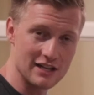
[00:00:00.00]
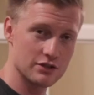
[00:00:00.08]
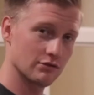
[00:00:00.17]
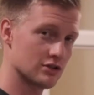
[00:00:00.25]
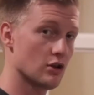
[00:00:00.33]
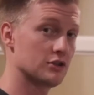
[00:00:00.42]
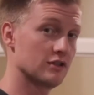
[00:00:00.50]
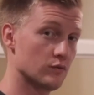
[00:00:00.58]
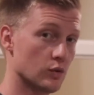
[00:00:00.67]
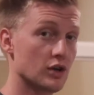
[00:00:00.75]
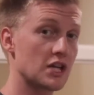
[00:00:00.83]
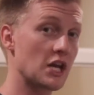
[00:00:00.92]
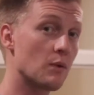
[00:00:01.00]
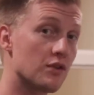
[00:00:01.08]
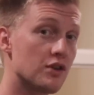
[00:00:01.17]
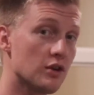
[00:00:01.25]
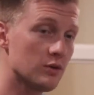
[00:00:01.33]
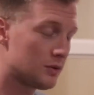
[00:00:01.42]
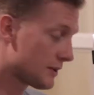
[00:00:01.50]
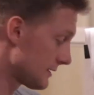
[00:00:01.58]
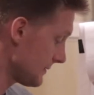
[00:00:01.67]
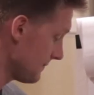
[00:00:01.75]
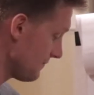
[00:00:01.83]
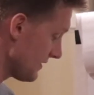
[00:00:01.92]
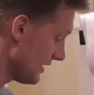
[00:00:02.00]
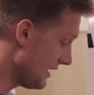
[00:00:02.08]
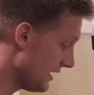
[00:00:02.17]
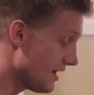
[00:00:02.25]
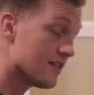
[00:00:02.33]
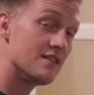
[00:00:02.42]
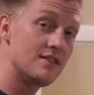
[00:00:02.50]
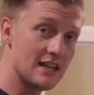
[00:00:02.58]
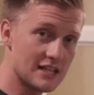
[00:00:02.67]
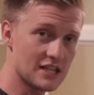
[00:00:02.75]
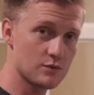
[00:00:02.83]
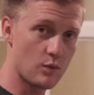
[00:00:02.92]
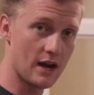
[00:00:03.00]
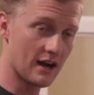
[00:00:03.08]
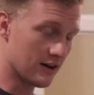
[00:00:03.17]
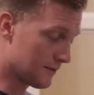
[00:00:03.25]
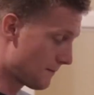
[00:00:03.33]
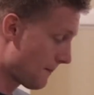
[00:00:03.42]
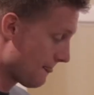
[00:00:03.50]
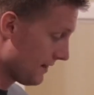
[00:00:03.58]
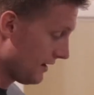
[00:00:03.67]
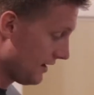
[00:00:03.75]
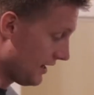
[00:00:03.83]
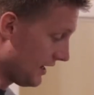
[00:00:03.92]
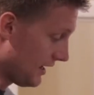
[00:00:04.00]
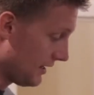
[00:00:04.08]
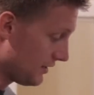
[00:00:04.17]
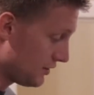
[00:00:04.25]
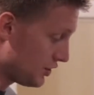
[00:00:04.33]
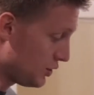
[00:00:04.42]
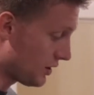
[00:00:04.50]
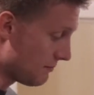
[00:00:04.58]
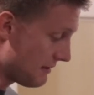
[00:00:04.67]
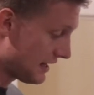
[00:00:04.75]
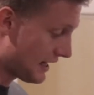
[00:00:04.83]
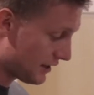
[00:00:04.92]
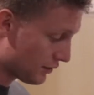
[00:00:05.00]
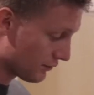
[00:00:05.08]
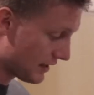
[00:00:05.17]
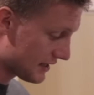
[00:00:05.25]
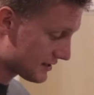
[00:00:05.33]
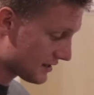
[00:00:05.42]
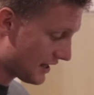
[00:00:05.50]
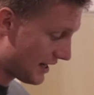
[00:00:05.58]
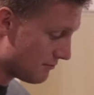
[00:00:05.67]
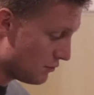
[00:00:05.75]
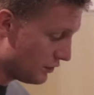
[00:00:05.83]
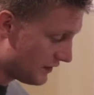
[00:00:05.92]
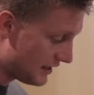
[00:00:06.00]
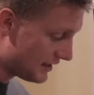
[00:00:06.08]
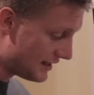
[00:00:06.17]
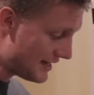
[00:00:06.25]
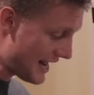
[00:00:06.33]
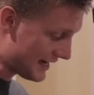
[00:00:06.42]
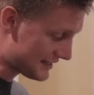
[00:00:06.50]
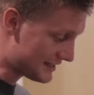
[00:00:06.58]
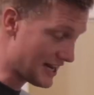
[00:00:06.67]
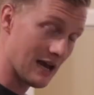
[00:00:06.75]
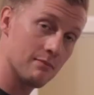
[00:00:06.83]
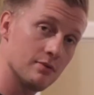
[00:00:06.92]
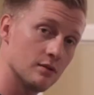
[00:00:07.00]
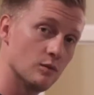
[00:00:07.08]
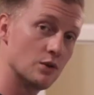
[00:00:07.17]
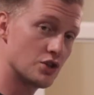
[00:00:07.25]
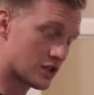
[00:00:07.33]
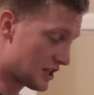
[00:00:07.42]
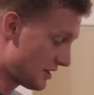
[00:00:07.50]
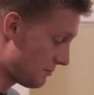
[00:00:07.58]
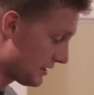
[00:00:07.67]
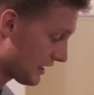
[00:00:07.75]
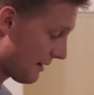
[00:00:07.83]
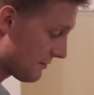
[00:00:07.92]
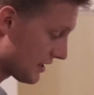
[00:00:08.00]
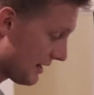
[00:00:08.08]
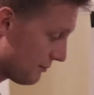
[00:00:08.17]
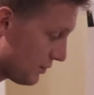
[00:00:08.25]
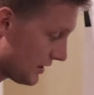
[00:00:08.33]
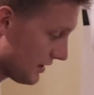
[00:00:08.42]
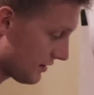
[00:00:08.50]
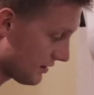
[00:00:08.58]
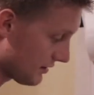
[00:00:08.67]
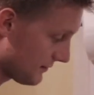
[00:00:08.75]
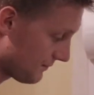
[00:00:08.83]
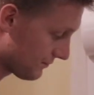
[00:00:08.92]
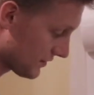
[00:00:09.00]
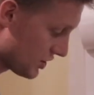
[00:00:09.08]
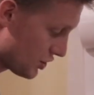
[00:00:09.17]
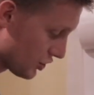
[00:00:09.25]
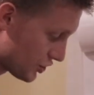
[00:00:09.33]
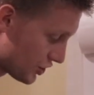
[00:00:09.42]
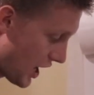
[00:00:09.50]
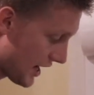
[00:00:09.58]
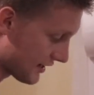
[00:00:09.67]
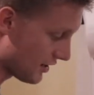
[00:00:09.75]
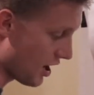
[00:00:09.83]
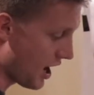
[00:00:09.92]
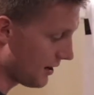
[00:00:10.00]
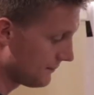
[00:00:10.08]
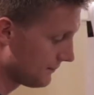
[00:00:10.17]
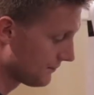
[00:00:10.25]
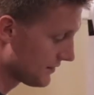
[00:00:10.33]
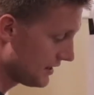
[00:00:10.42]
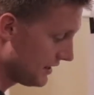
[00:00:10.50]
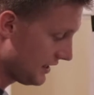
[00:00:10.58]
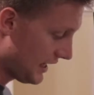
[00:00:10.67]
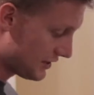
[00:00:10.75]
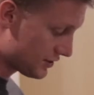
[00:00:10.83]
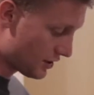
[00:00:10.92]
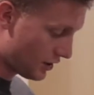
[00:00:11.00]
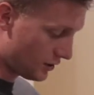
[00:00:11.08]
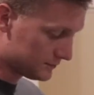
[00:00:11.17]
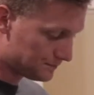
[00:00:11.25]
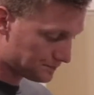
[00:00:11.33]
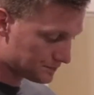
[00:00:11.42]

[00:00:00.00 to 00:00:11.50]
as a result of working with you, this is where you can mitigate the risk and move into the next step, which is going to be coming up with your shock and awe. And so